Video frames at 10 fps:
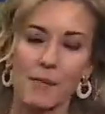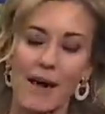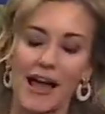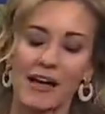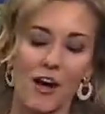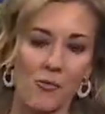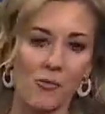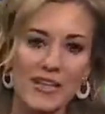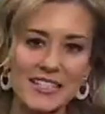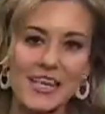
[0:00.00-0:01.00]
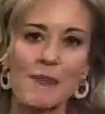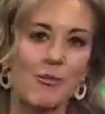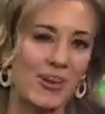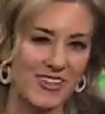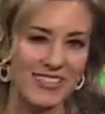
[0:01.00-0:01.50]
back on Wednesday, but
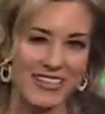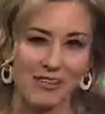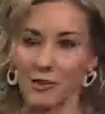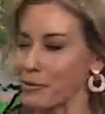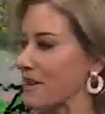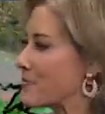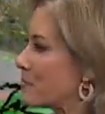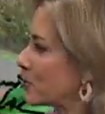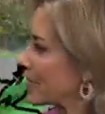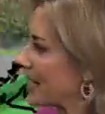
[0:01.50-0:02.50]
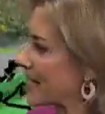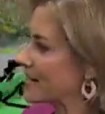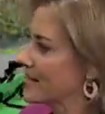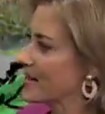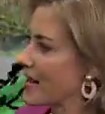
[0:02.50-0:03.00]
we could see a little bit of it building in
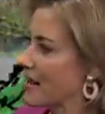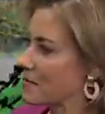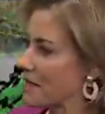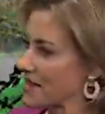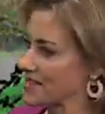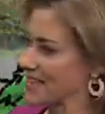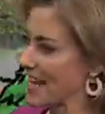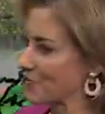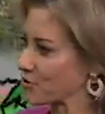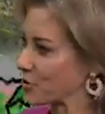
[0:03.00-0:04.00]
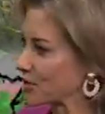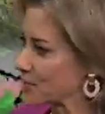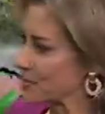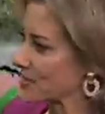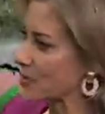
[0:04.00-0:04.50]
by the day after
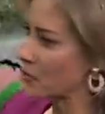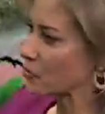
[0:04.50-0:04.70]
Christmas. So